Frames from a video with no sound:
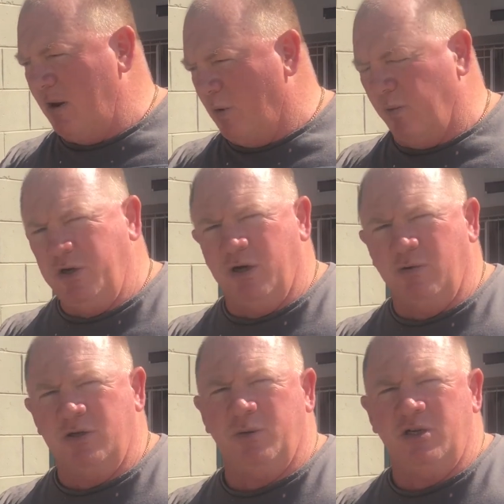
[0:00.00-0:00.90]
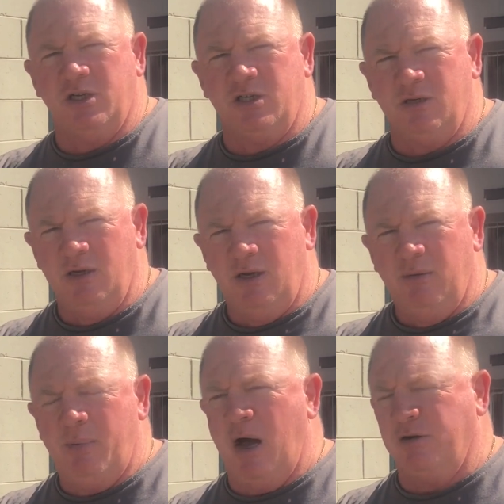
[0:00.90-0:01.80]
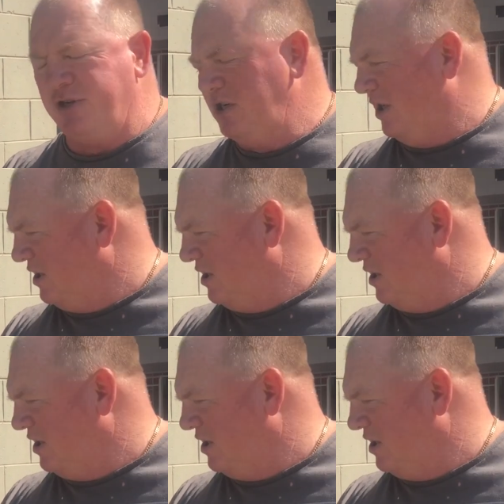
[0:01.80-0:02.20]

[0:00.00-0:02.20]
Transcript: then what we do is we just pulse and